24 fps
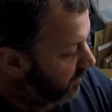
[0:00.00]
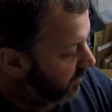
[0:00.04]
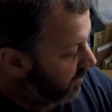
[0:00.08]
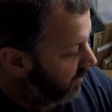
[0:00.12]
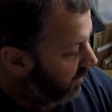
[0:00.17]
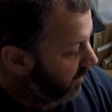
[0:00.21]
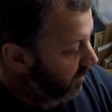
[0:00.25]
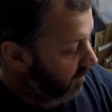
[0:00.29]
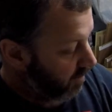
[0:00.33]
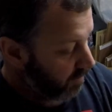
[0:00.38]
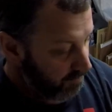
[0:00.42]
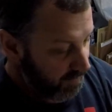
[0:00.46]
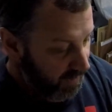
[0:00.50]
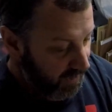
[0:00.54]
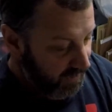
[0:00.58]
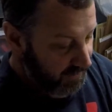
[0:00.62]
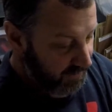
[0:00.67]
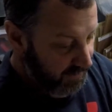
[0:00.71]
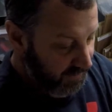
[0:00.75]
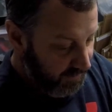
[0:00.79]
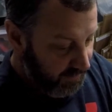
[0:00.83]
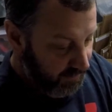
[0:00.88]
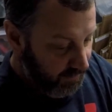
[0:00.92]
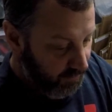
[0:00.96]
I
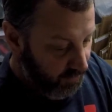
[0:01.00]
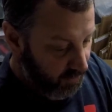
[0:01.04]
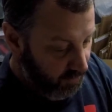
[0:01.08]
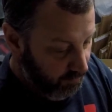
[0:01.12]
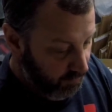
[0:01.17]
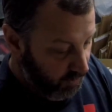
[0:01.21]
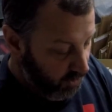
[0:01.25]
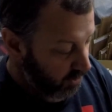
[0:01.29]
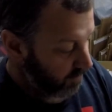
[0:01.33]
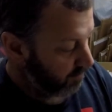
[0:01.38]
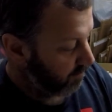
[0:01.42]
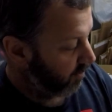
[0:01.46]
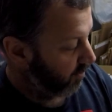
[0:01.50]
did look them up